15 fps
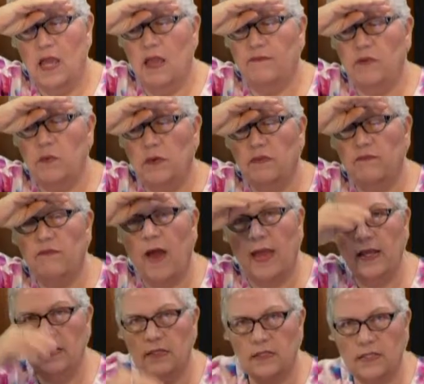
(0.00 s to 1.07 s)
If you
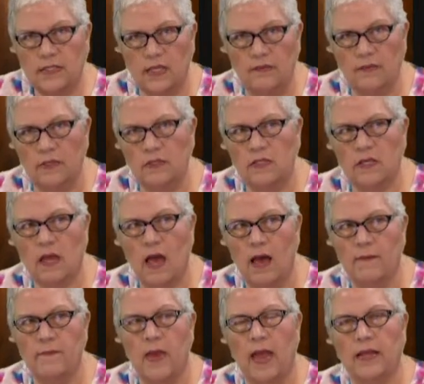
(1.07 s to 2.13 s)
invite Stephen to
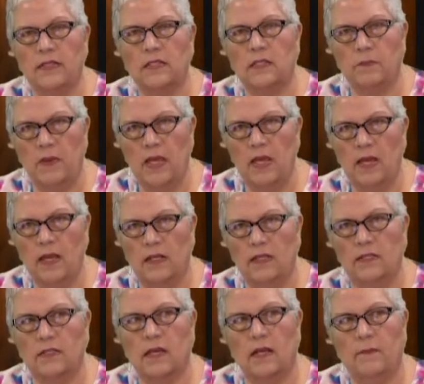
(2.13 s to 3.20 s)
come and speak, and
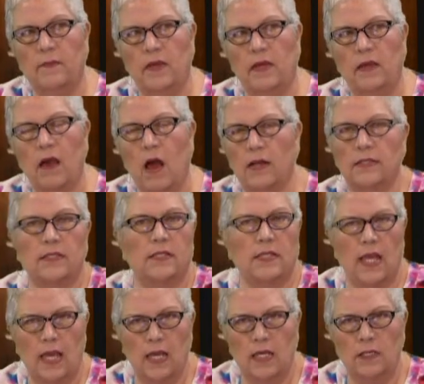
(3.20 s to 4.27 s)
he's going to be on
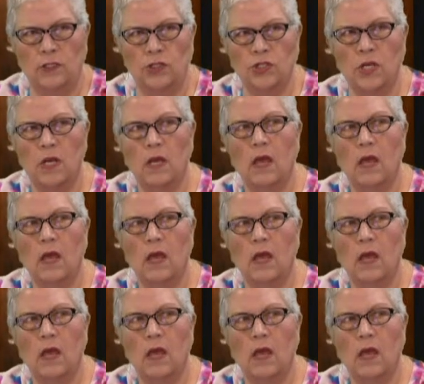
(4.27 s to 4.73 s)
stage,